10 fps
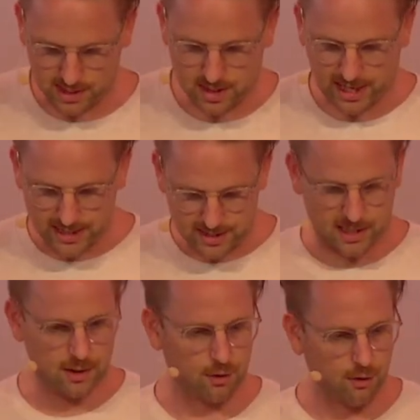
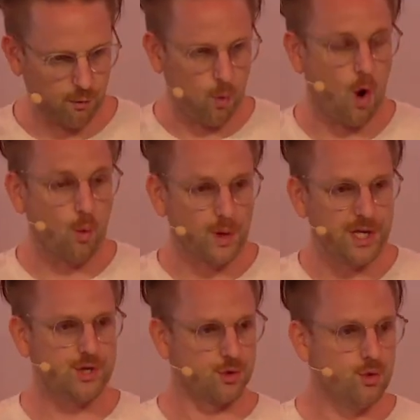idea of what we
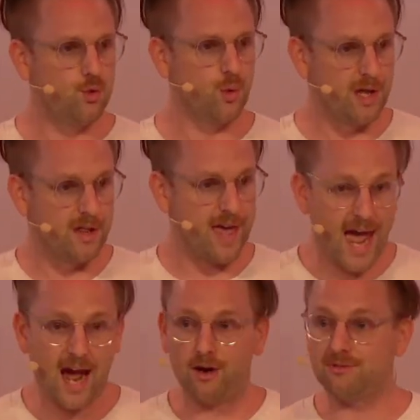do with
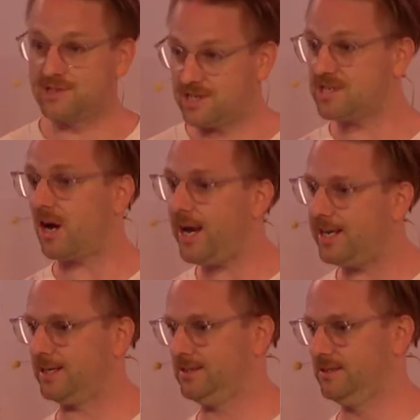our
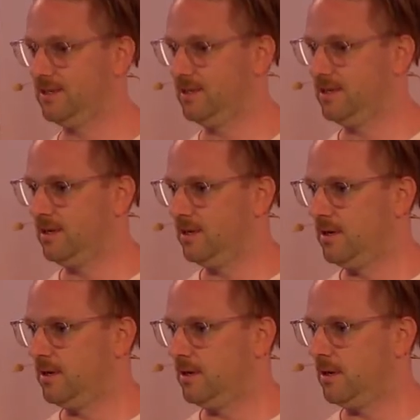desire.
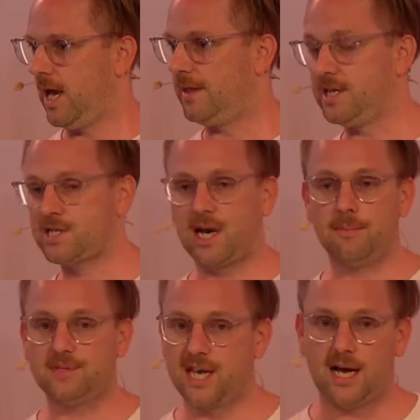And this
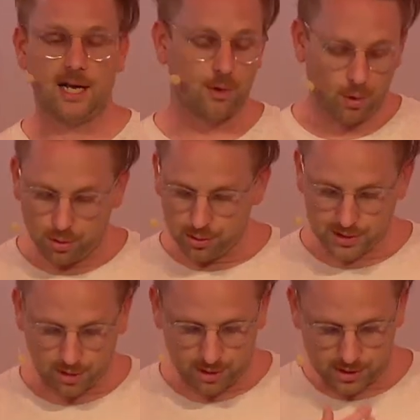comes out in all
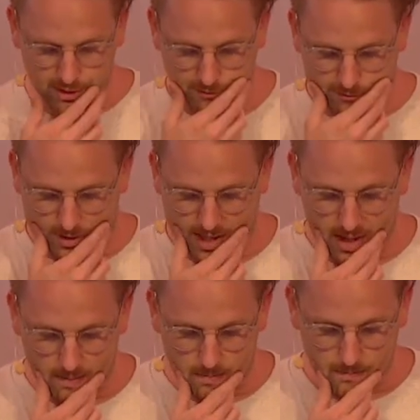sorts of
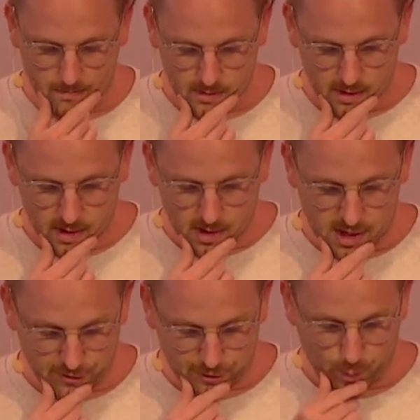
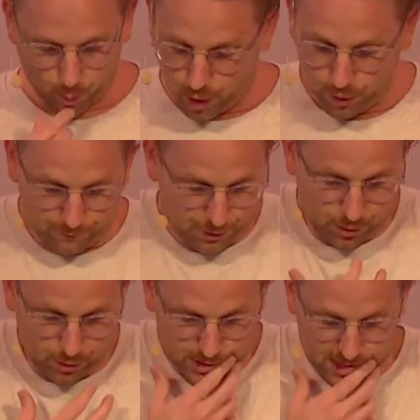different
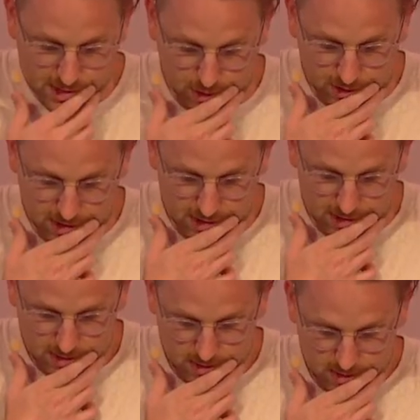worldviews. It's not
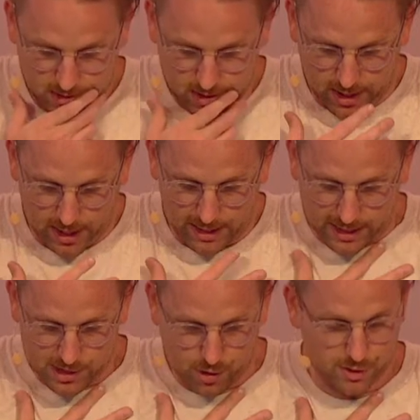just, I
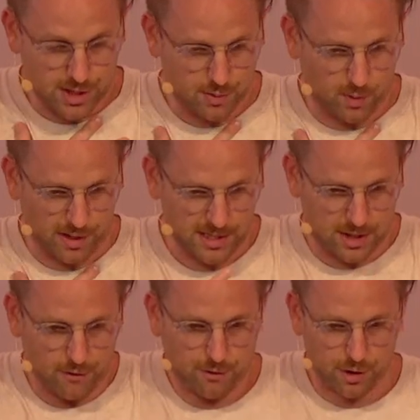guess, a Christian one. That
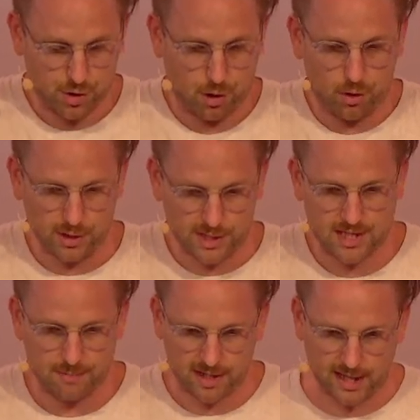self-control is
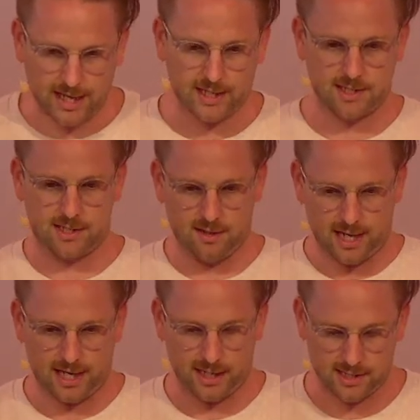something that
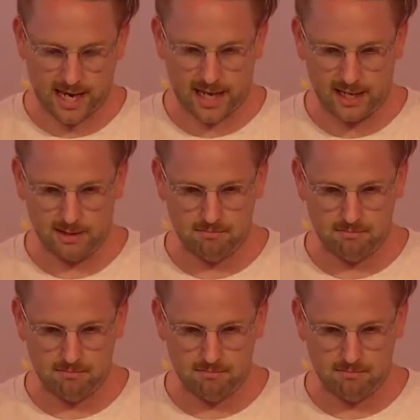is a